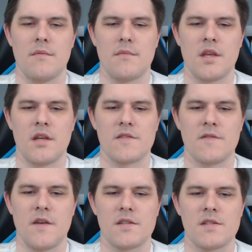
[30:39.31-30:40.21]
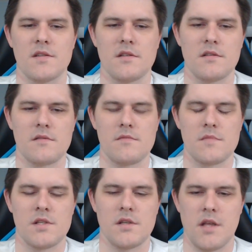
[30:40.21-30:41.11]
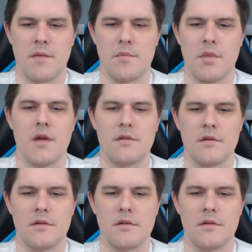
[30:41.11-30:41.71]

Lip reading: get in his face to like blunt